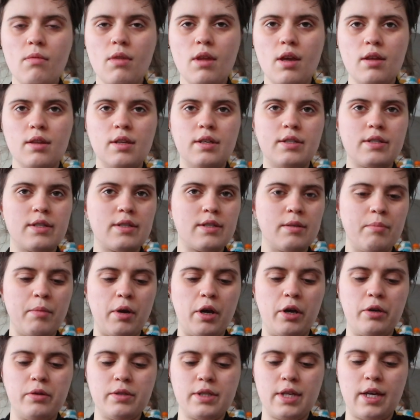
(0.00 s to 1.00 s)
These are some
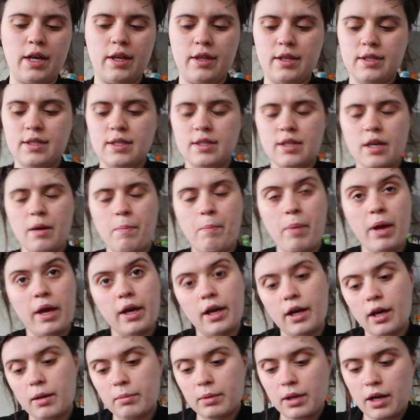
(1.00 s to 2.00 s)
oats here. This is a
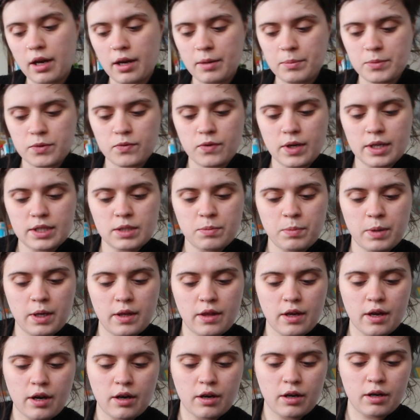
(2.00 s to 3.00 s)
pickup limes recipe
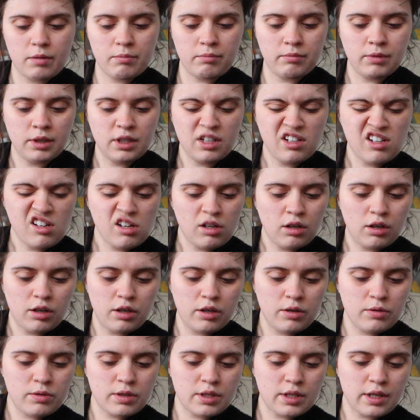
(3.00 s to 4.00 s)
that I'm
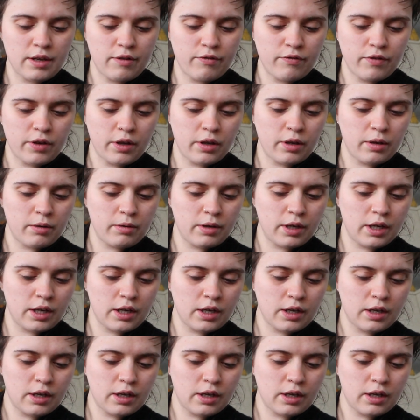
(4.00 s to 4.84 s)
loosely following.